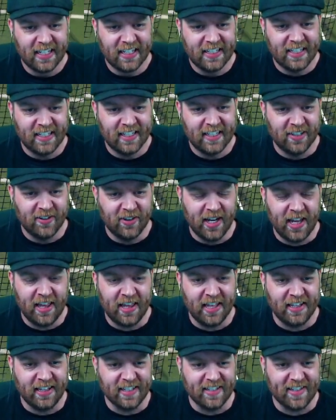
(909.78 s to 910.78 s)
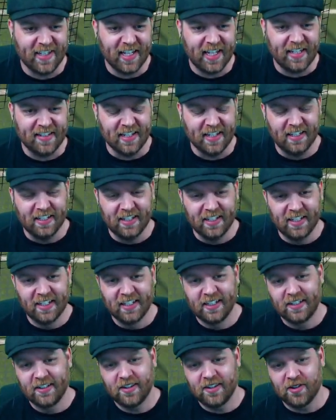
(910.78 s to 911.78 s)
to do anything this season.
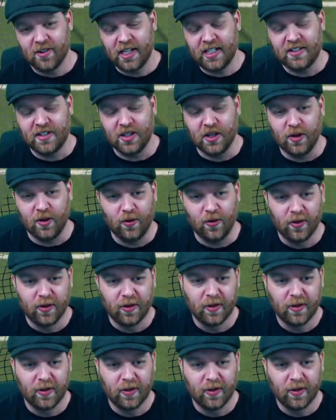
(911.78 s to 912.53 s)
3-2.